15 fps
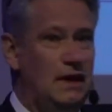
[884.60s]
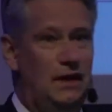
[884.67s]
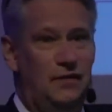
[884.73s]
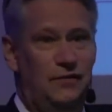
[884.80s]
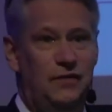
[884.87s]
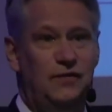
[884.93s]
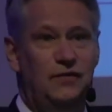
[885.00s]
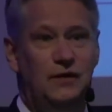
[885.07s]

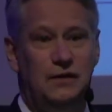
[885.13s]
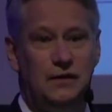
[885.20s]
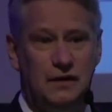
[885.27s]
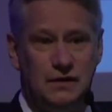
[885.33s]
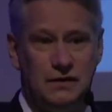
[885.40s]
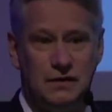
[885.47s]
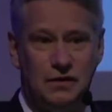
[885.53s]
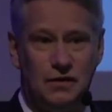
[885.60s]
15
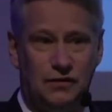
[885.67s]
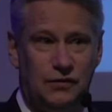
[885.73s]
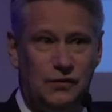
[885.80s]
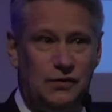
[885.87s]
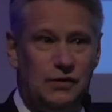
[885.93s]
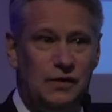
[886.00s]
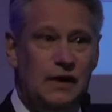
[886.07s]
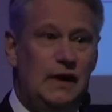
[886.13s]
years
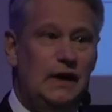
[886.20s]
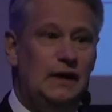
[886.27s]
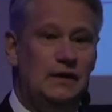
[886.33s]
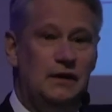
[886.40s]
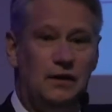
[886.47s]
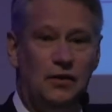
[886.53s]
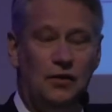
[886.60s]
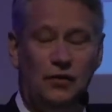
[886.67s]
after,
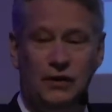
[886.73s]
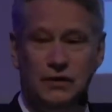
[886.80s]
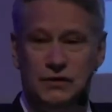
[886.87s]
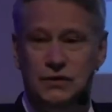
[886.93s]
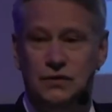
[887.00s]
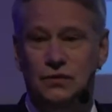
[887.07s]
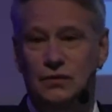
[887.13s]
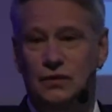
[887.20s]
there are only
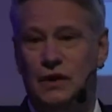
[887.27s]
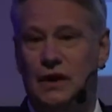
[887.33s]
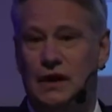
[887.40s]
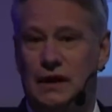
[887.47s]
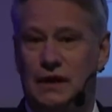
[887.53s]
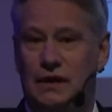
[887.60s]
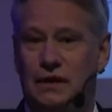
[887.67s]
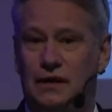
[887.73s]
two,
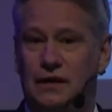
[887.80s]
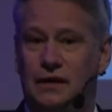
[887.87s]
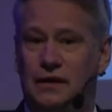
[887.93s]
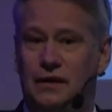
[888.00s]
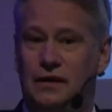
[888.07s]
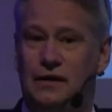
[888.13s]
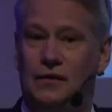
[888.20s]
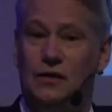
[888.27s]

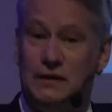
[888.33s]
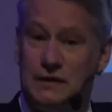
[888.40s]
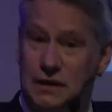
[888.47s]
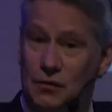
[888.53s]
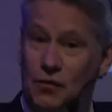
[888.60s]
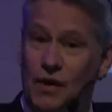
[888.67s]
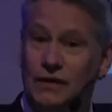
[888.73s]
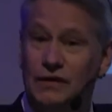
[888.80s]
or let's say
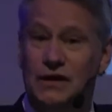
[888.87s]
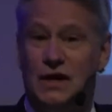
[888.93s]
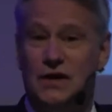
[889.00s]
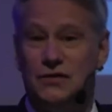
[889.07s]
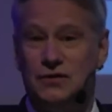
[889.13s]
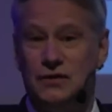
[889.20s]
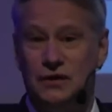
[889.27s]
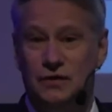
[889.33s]
one
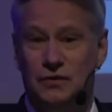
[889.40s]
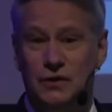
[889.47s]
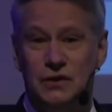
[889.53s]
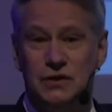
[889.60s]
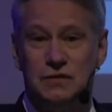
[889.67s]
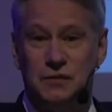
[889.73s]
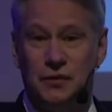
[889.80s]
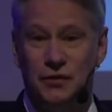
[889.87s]
country, which
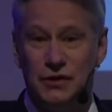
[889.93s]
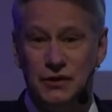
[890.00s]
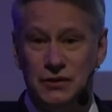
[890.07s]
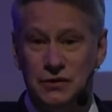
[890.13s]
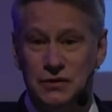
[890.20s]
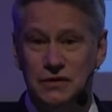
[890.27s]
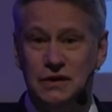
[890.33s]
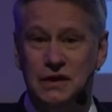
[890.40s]
is
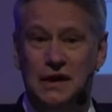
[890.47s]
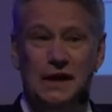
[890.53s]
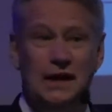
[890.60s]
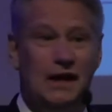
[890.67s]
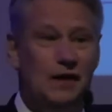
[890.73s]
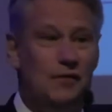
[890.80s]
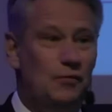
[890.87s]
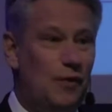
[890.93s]
Mauritius,
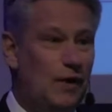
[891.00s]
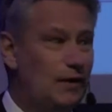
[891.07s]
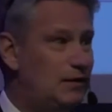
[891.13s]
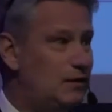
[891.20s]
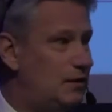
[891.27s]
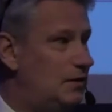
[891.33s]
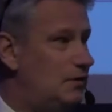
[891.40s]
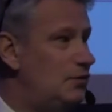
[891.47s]
and
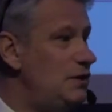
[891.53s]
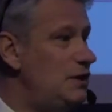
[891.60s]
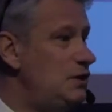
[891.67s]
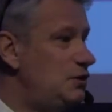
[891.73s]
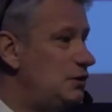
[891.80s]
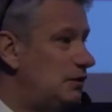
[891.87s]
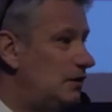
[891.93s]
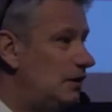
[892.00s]
one
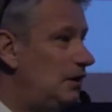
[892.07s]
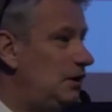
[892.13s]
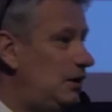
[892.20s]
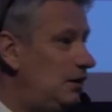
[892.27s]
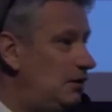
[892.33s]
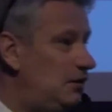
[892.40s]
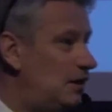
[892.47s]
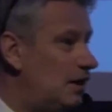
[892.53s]
region in
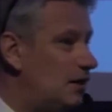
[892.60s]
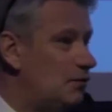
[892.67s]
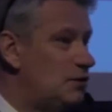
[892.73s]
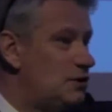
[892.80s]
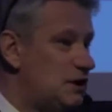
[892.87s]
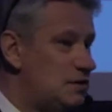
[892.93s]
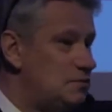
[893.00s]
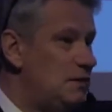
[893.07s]
India, which
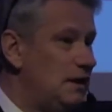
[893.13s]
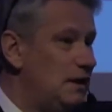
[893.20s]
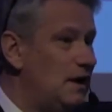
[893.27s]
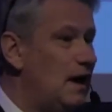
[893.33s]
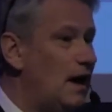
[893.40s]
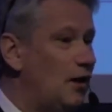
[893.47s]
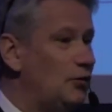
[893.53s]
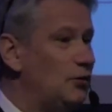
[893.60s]
has been
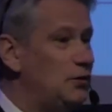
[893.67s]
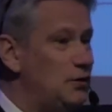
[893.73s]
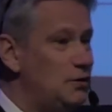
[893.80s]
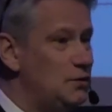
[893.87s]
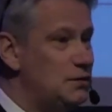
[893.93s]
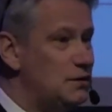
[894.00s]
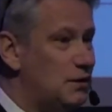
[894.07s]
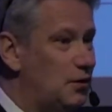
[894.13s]
allowed to
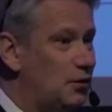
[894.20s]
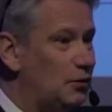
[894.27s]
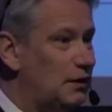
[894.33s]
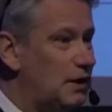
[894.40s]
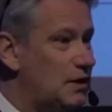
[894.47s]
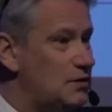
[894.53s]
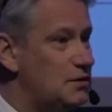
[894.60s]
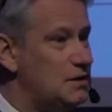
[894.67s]
use their own
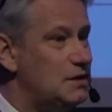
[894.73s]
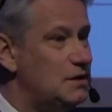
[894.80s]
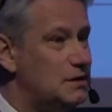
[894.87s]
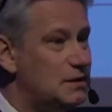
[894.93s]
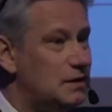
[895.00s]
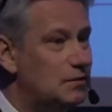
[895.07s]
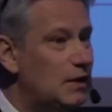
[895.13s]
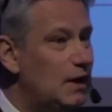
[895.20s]
country
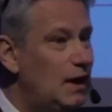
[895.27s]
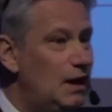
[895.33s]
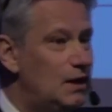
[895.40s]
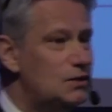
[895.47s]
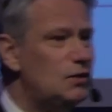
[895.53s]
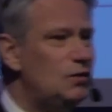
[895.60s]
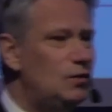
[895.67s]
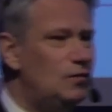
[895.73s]
system.
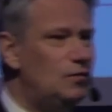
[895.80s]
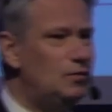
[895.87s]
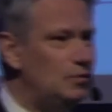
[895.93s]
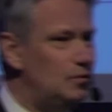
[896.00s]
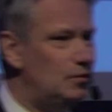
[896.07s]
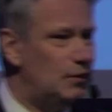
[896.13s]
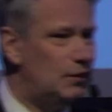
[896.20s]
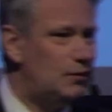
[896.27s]
So
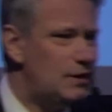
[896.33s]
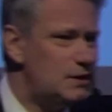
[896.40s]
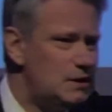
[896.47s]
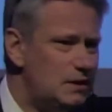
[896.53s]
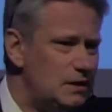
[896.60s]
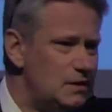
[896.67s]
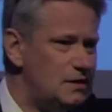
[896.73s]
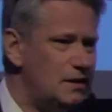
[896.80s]
question
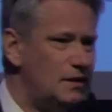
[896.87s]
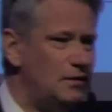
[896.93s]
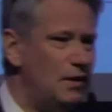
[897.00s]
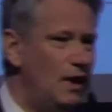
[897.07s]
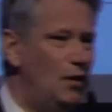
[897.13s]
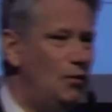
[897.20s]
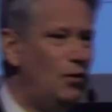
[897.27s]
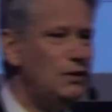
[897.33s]
is then,
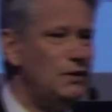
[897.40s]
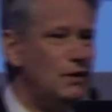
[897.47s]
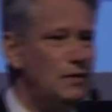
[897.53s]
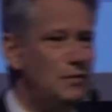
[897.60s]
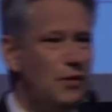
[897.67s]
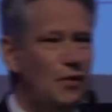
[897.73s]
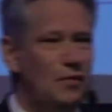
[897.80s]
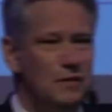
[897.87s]
what are the
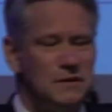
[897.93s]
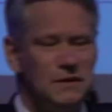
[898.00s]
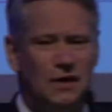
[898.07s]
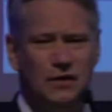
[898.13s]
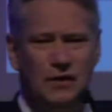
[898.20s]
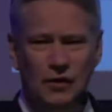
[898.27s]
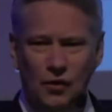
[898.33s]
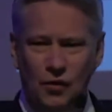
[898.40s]
problems? Are
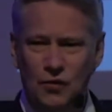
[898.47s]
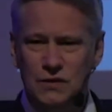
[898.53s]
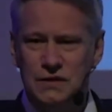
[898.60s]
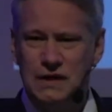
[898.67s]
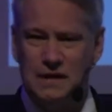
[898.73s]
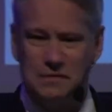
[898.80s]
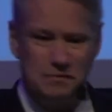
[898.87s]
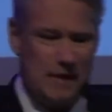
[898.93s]
the laws
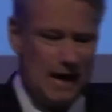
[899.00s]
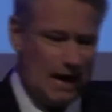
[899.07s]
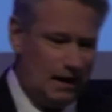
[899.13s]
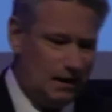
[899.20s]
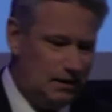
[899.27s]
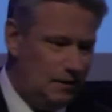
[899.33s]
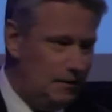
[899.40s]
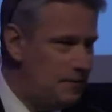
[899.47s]
that
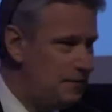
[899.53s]
bad?